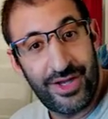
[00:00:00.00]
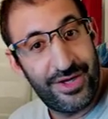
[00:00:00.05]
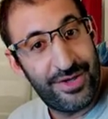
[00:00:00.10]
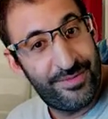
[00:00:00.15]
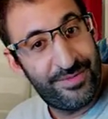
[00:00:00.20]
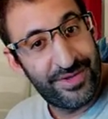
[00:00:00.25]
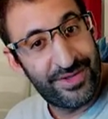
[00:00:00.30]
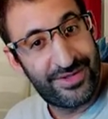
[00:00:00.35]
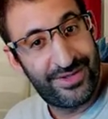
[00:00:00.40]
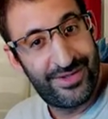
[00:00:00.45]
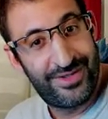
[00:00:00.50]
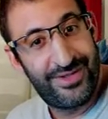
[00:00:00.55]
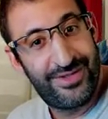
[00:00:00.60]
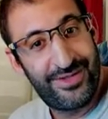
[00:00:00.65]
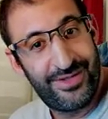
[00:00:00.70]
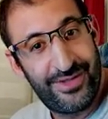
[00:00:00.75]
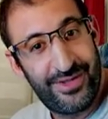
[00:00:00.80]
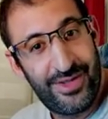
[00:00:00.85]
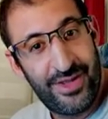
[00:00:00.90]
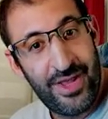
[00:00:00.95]
I repeat,
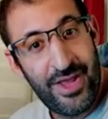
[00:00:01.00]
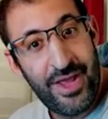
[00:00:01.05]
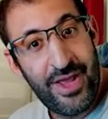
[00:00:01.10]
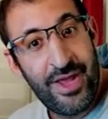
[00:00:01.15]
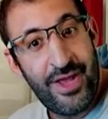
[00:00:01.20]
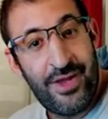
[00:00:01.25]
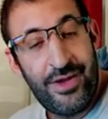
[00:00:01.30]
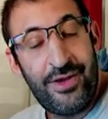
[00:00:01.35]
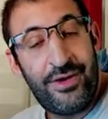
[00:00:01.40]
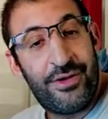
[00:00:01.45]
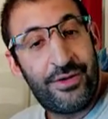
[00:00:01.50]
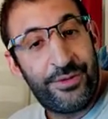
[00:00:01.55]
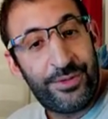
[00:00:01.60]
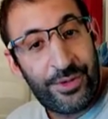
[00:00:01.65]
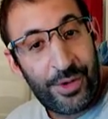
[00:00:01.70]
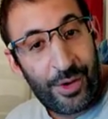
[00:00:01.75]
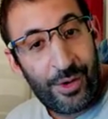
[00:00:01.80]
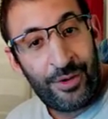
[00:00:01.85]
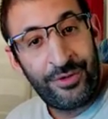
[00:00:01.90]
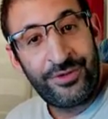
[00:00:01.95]

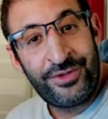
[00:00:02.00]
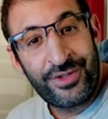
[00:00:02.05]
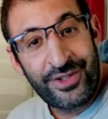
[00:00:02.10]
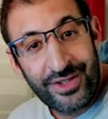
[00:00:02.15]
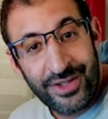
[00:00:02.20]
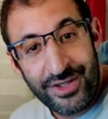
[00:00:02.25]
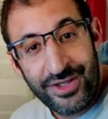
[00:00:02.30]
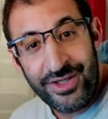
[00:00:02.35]
don't